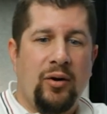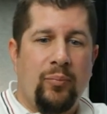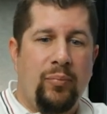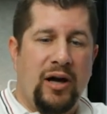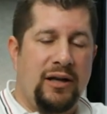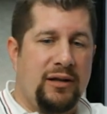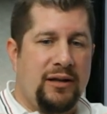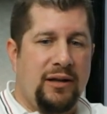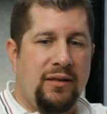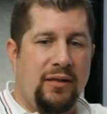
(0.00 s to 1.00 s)
But
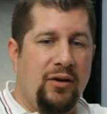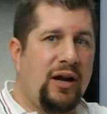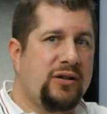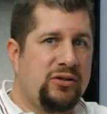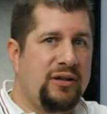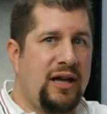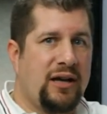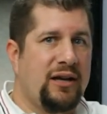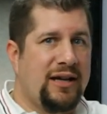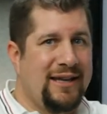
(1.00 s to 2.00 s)
they're actually
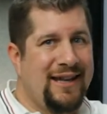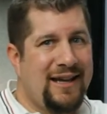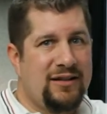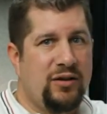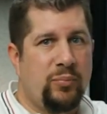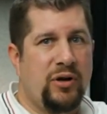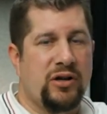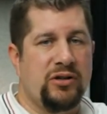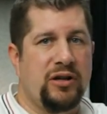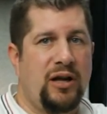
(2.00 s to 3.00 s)
not going to connect to the
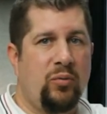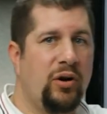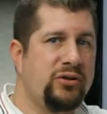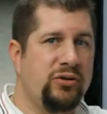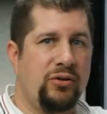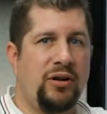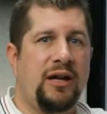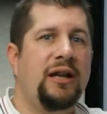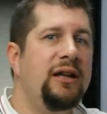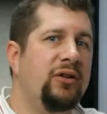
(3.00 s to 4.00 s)
production network, so they're
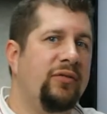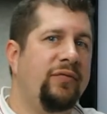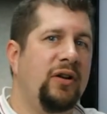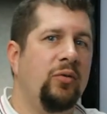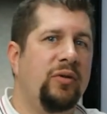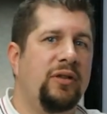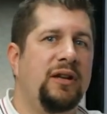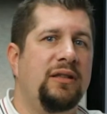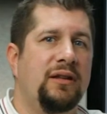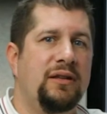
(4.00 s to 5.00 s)
not going to interfere with
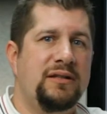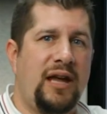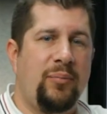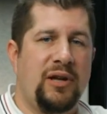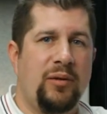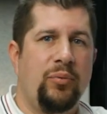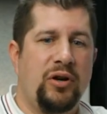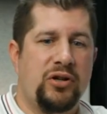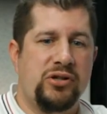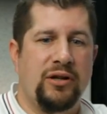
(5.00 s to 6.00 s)
anything that's happening in
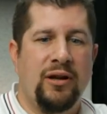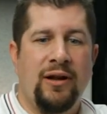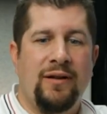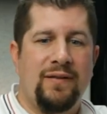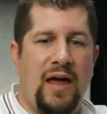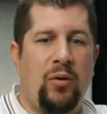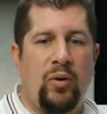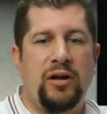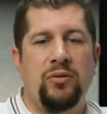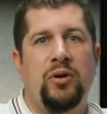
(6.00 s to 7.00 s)
production. That
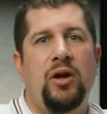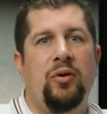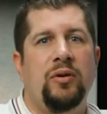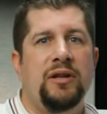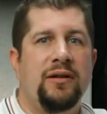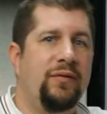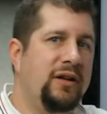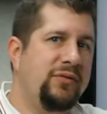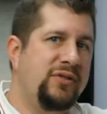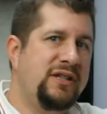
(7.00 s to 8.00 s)
way, you know, in the
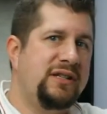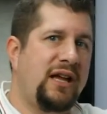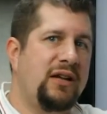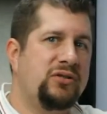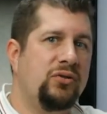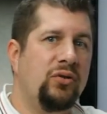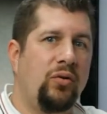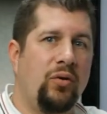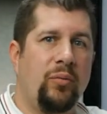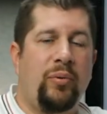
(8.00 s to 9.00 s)
event of a disaster
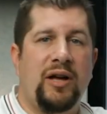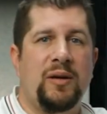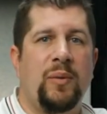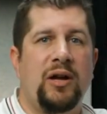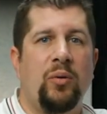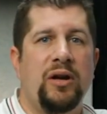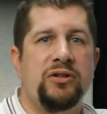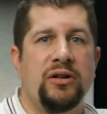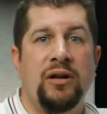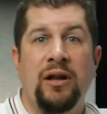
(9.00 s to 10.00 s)
or a planned
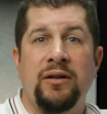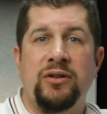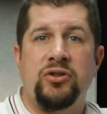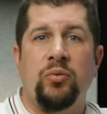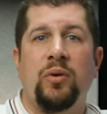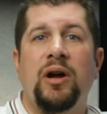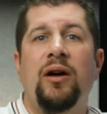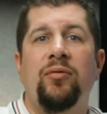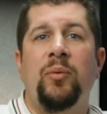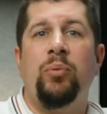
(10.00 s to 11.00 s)
migration, that your
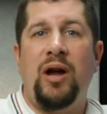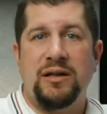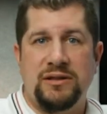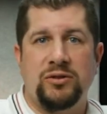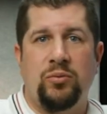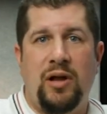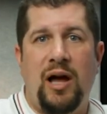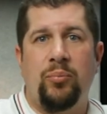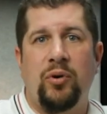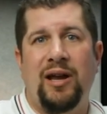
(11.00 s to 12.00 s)
recovery process will
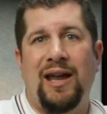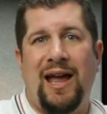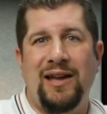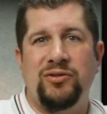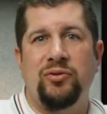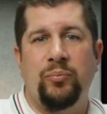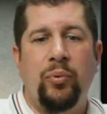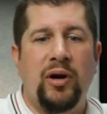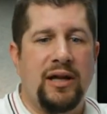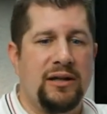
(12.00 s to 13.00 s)
operate as you had
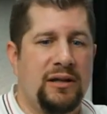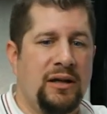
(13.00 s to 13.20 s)
planned.